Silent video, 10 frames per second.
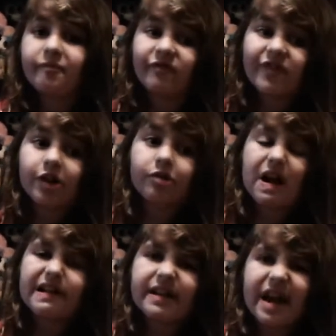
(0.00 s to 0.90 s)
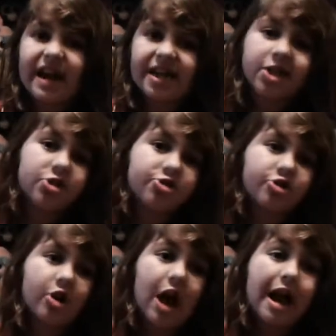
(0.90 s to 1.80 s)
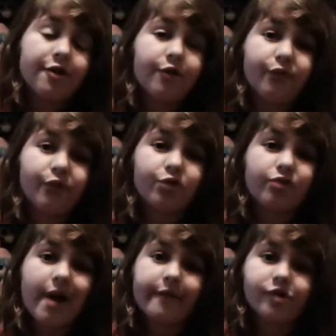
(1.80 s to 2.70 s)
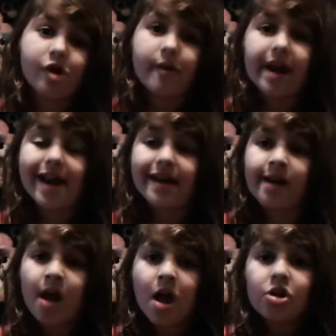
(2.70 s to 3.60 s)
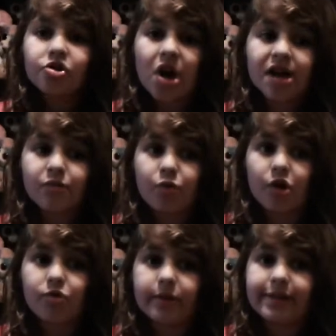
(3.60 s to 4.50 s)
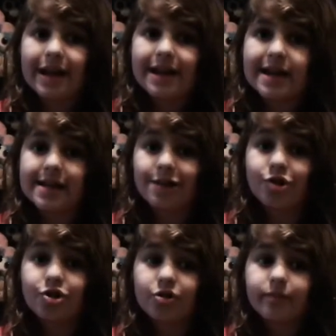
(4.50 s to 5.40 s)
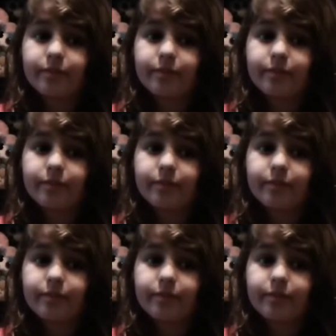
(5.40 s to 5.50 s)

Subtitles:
figure out an age at your first craft show and then try to work with that age.